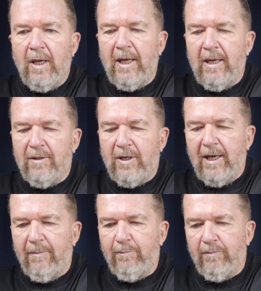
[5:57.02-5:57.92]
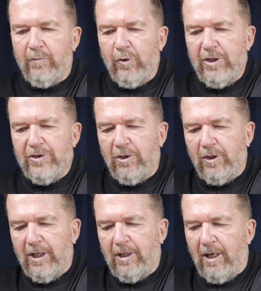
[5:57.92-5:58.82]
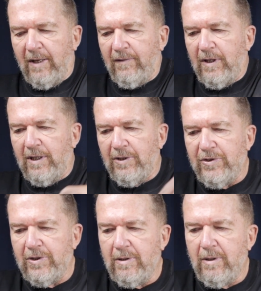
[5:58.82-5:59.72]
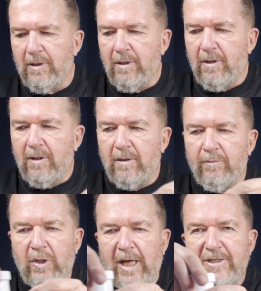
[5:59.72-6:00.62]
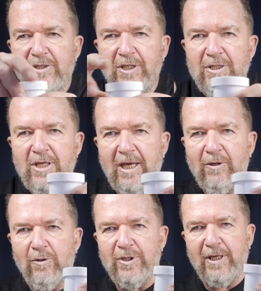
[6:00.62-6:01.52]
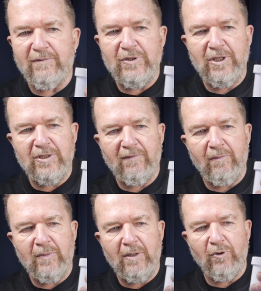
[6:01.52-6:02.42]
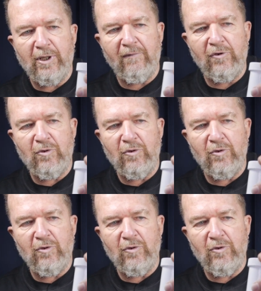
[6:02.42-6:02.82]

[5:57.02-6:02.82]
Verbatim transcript: and I recently got these plastic containers. I have six of them that were given to